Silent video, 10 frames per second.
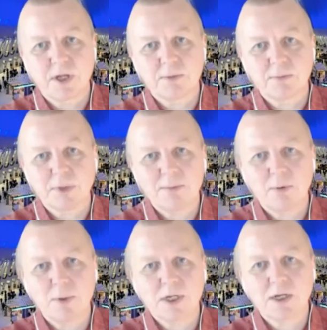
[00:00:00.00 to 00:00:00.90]
And maybe
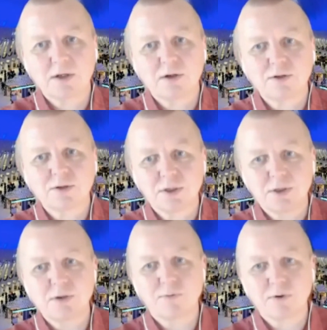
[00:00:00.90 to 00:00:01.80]
we can
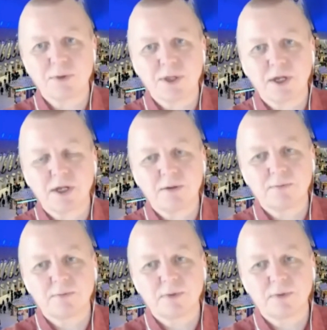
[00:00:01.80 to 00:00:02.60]
continue from there.